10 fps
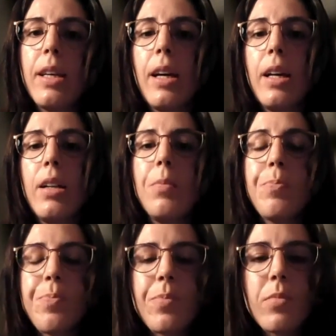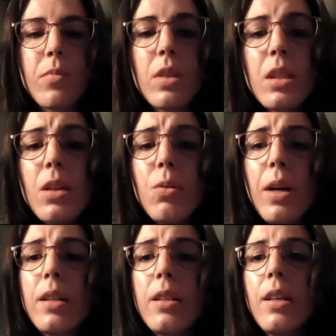can
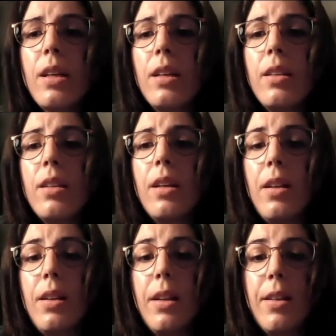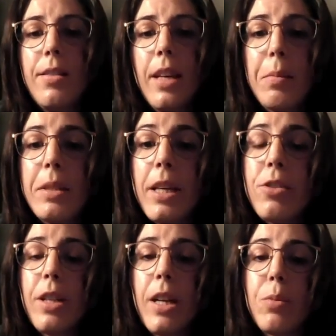run a
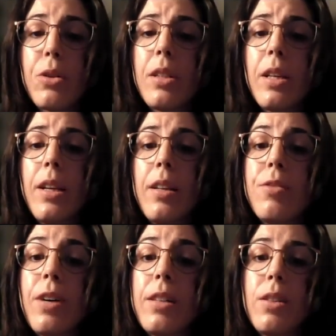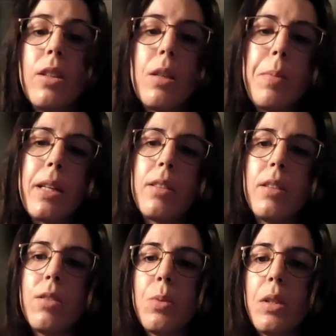segmentation network that identifies all the
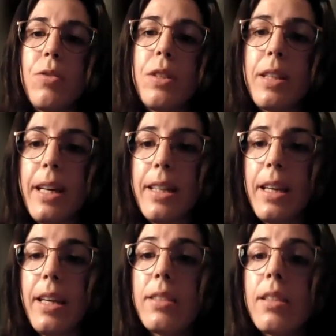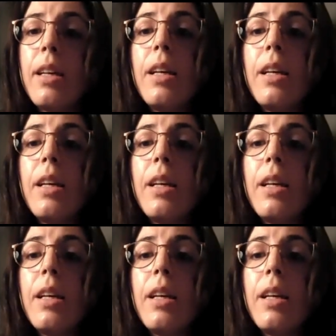pixels where the fetal head is.